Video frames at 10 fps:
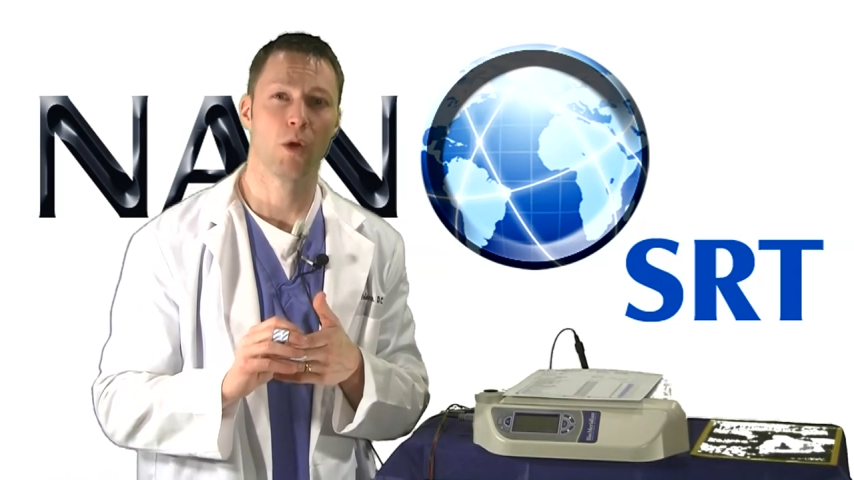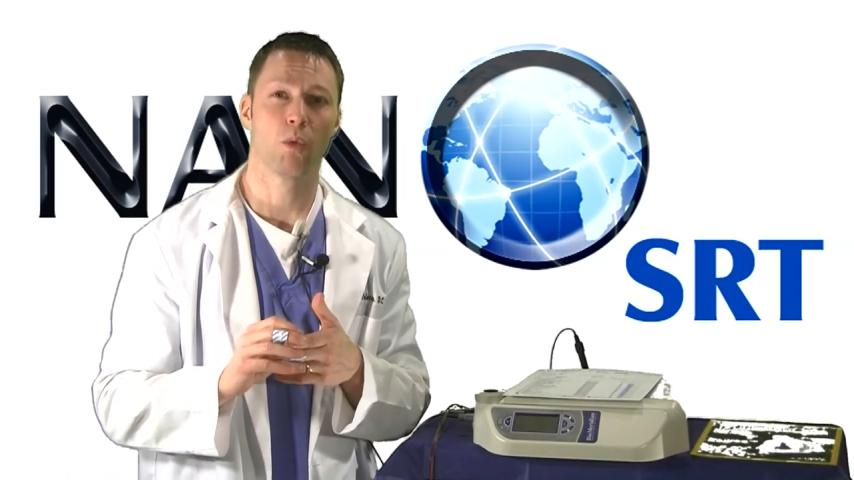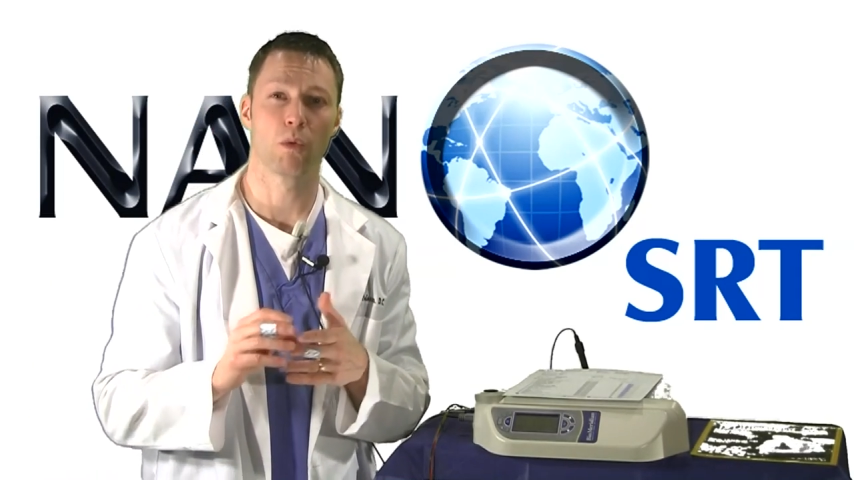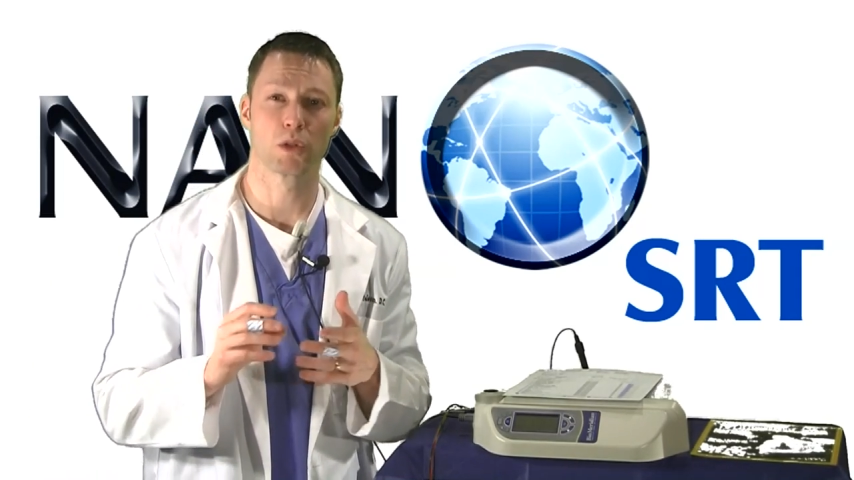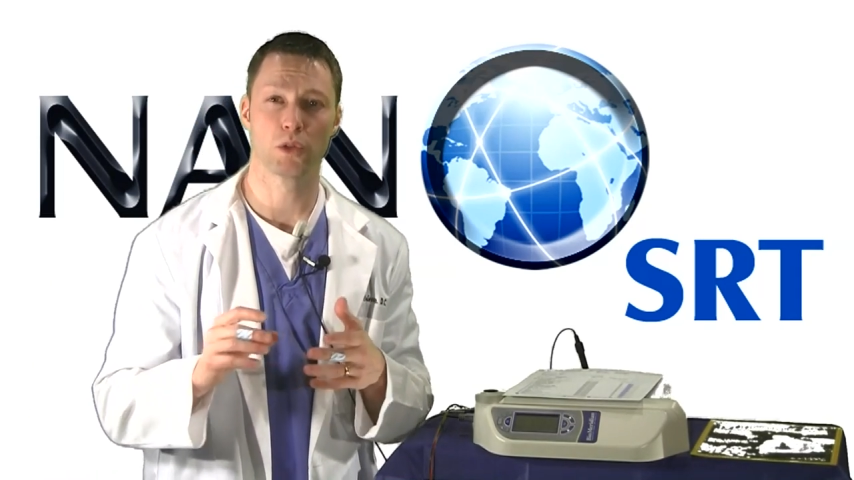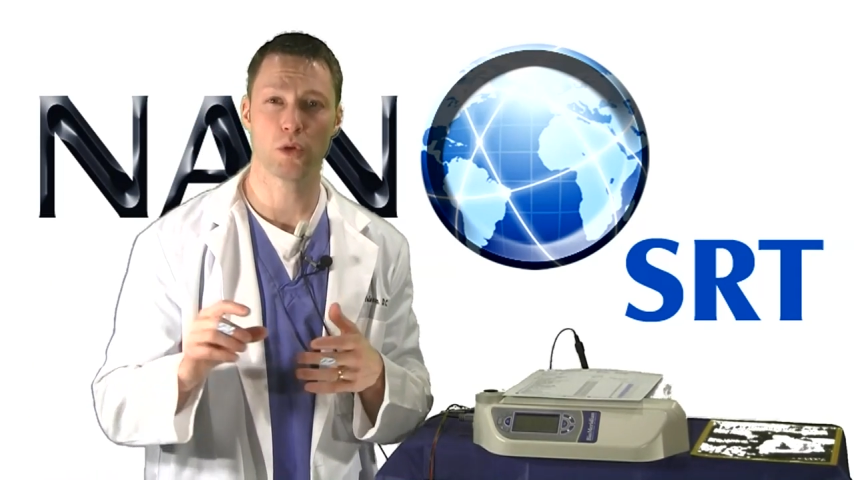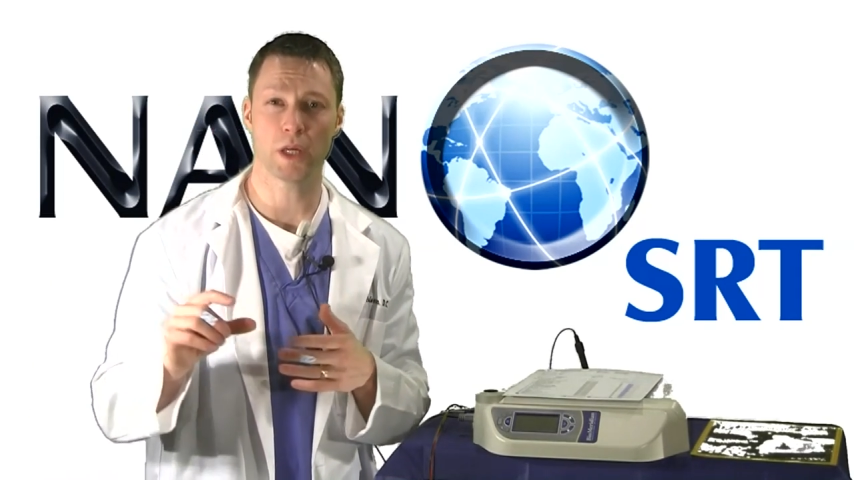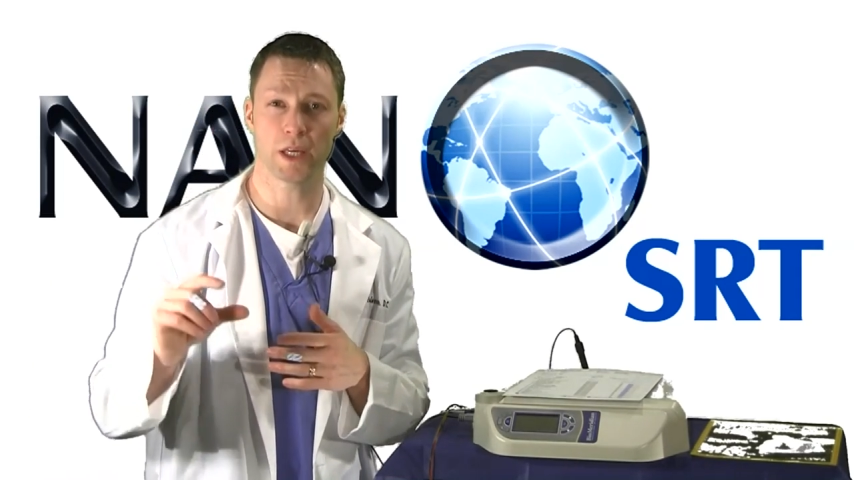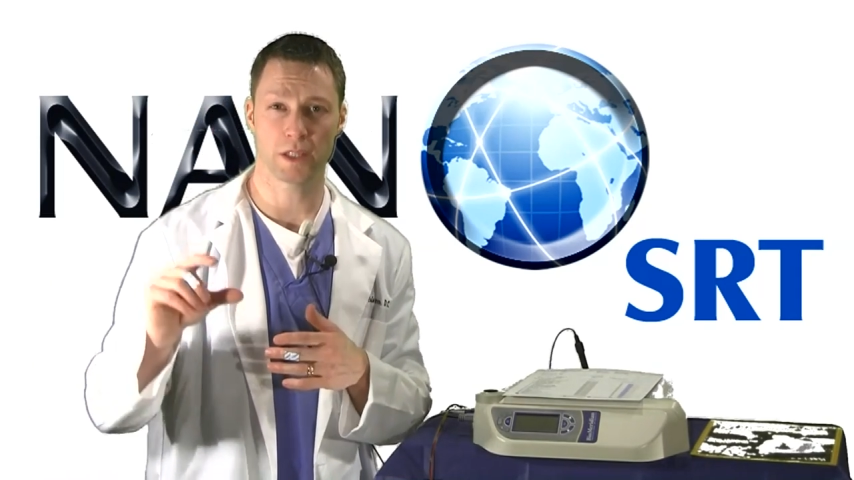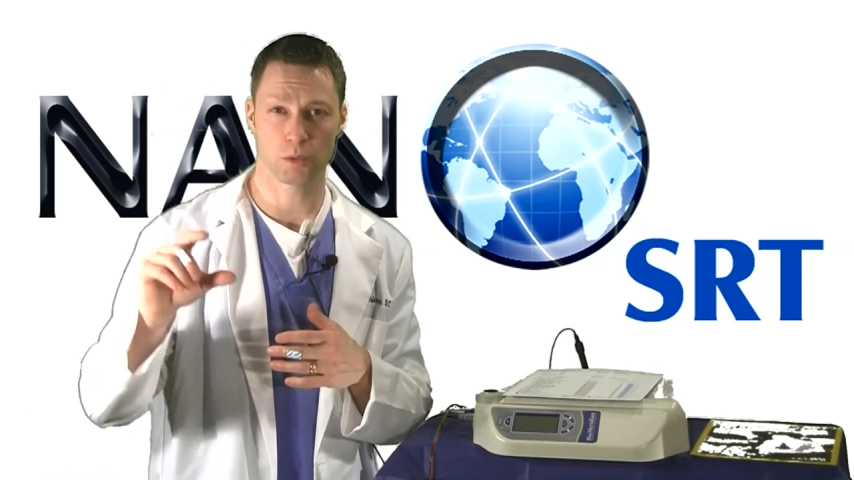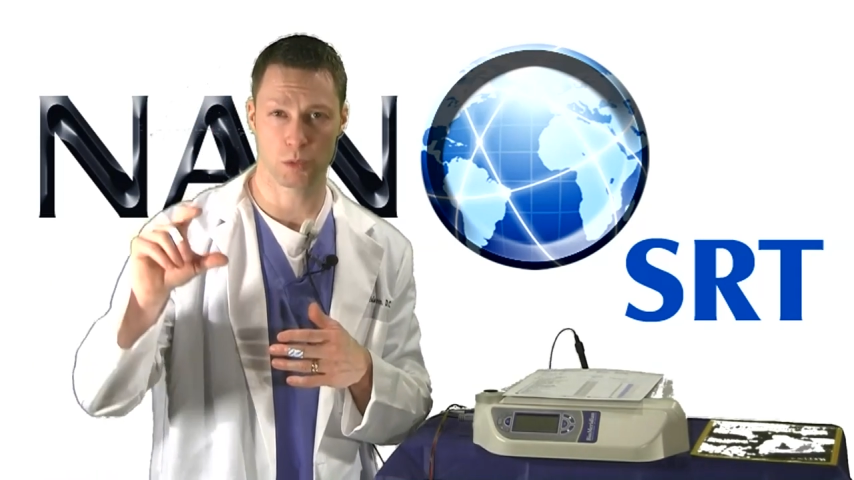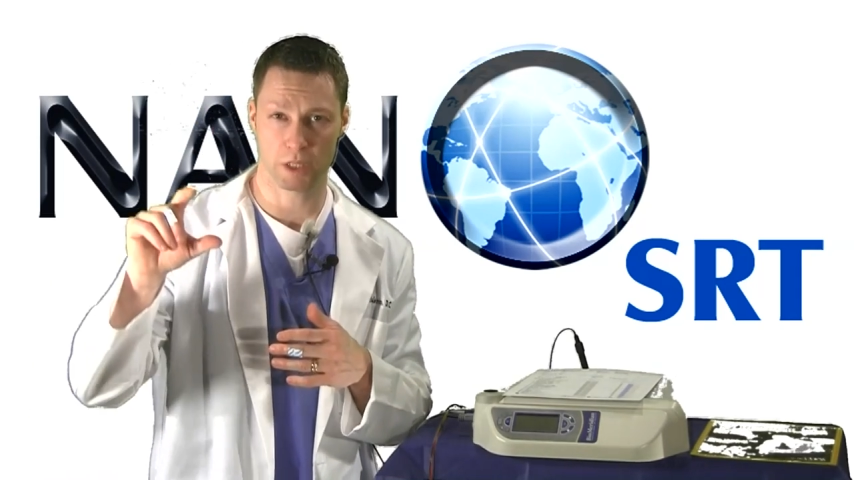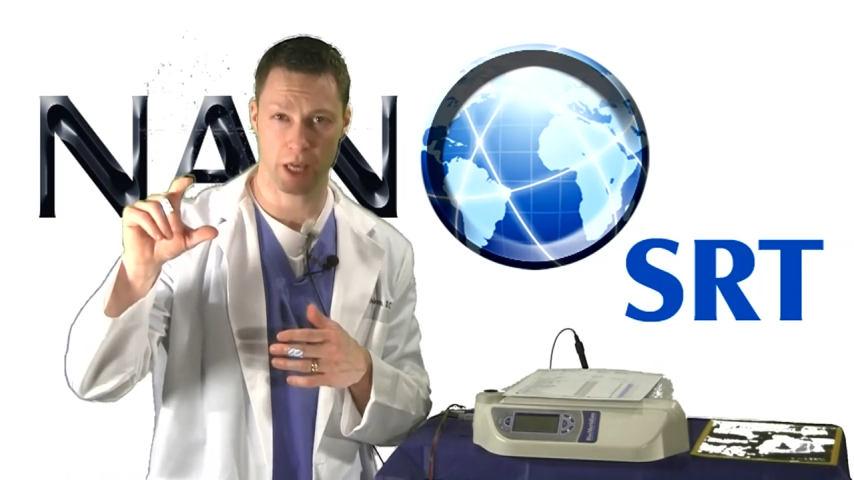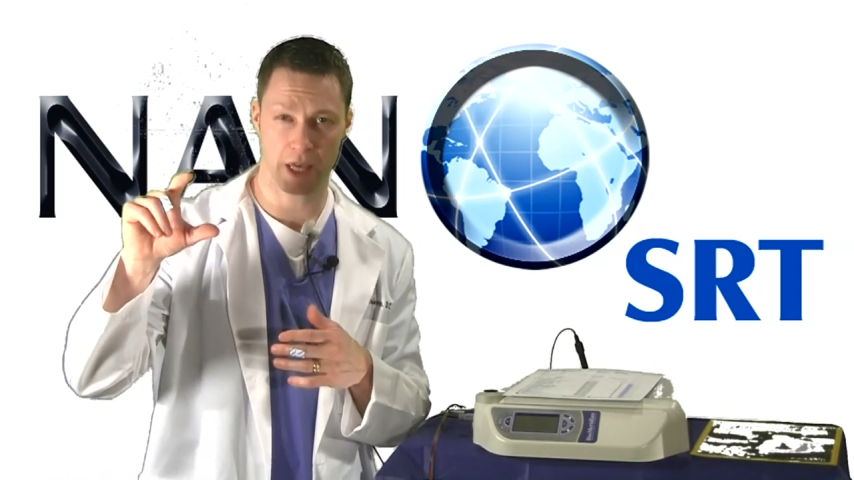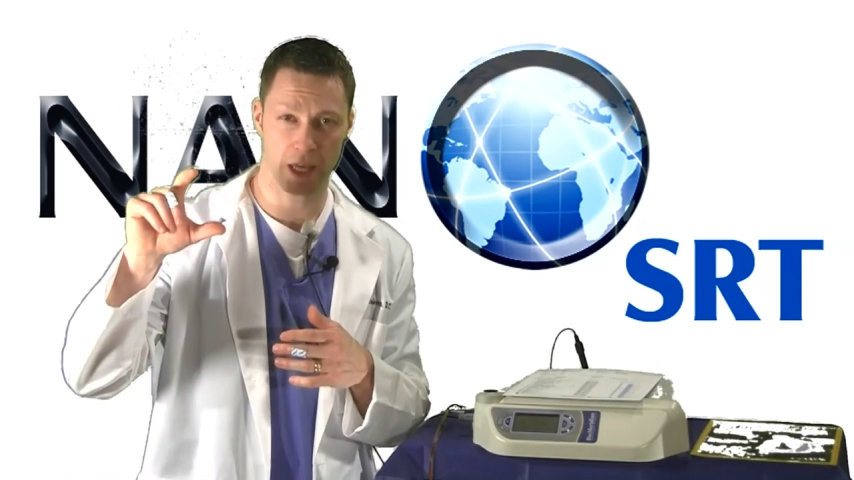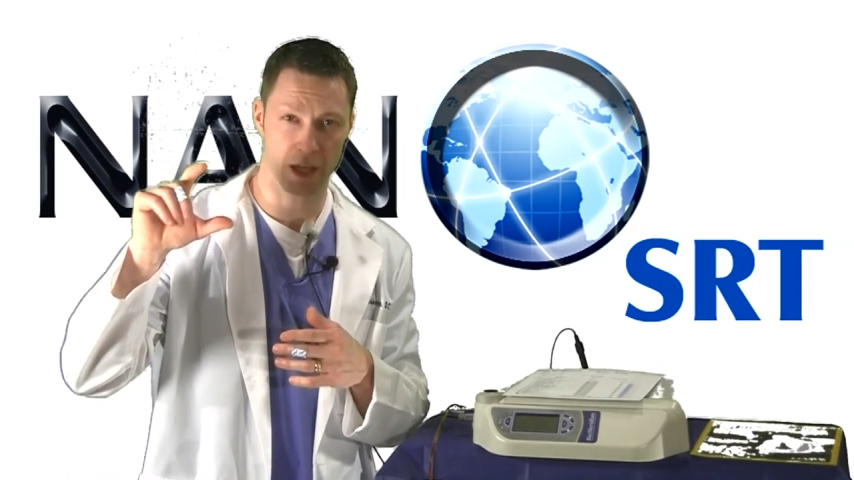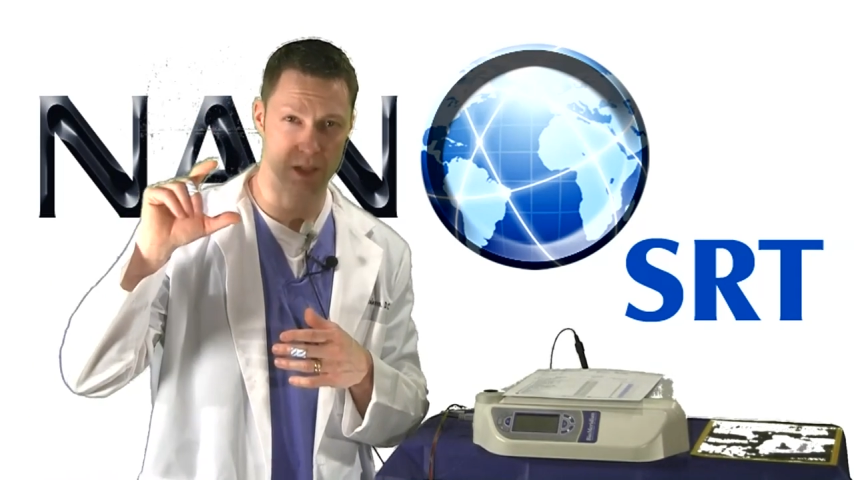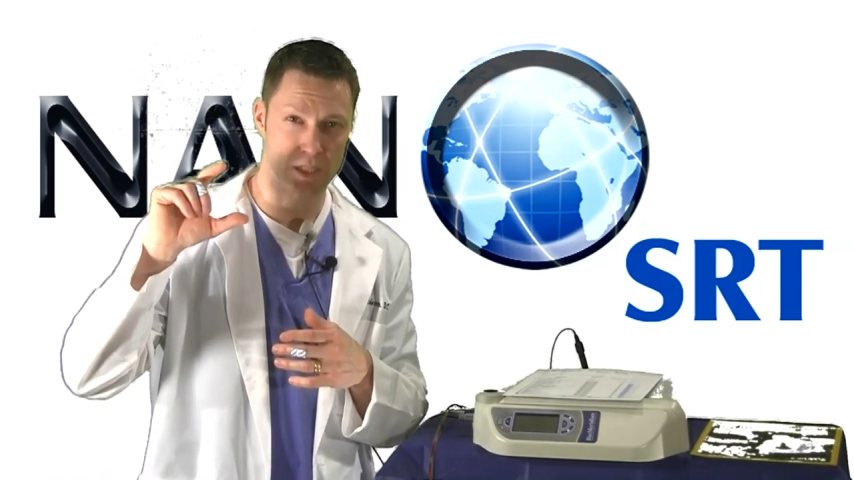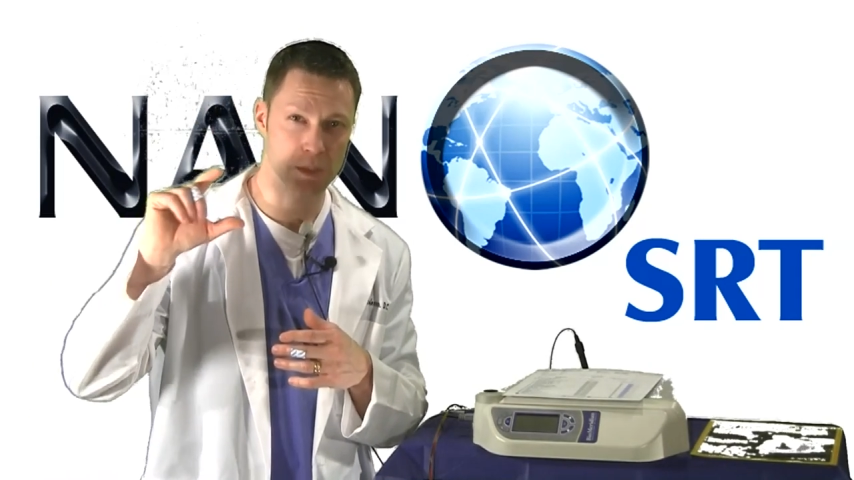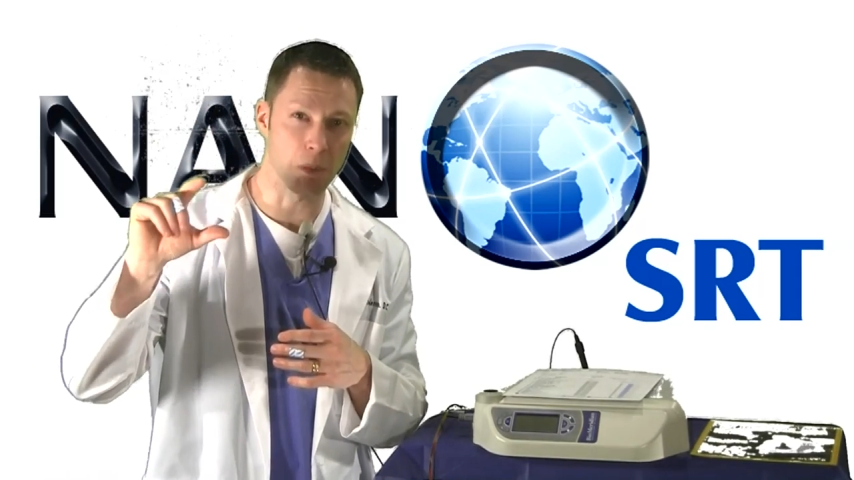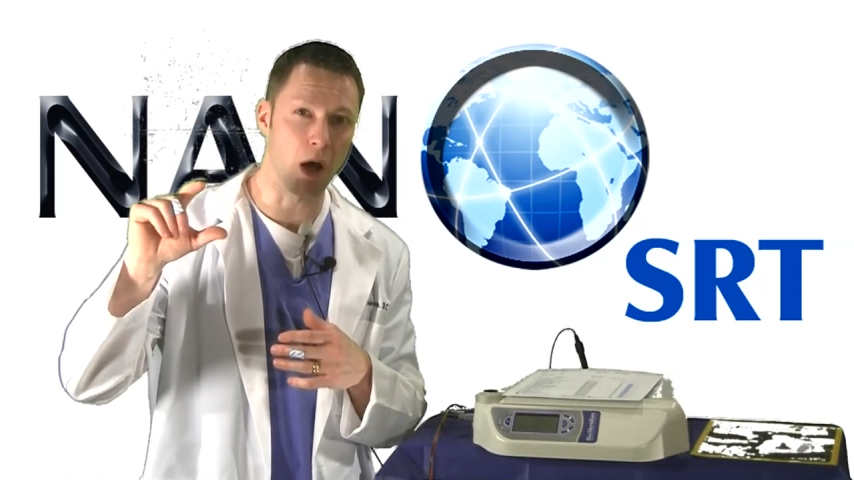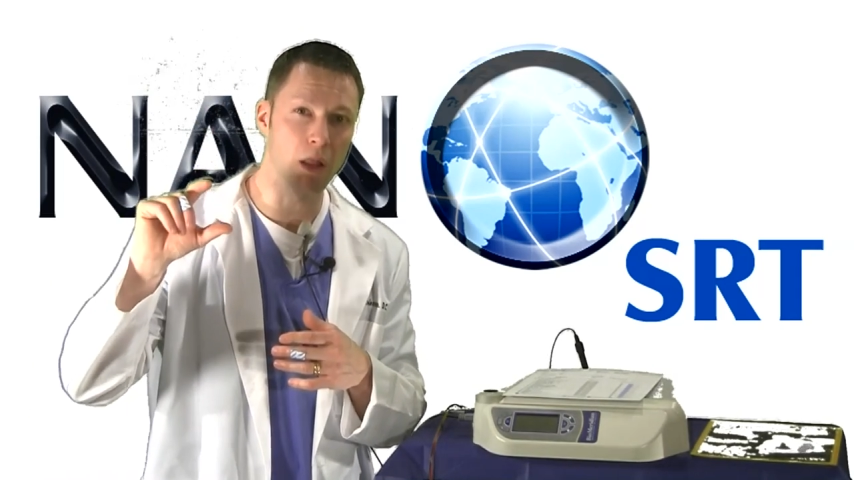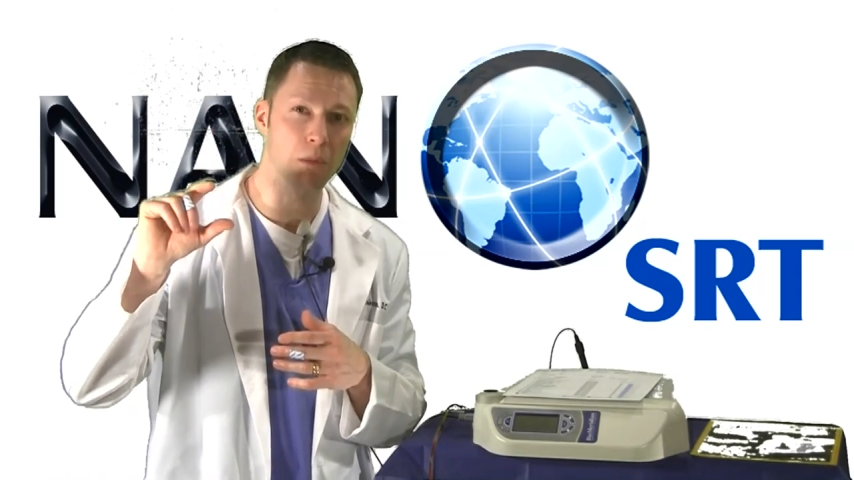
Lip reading: what we're doing is we're taking a small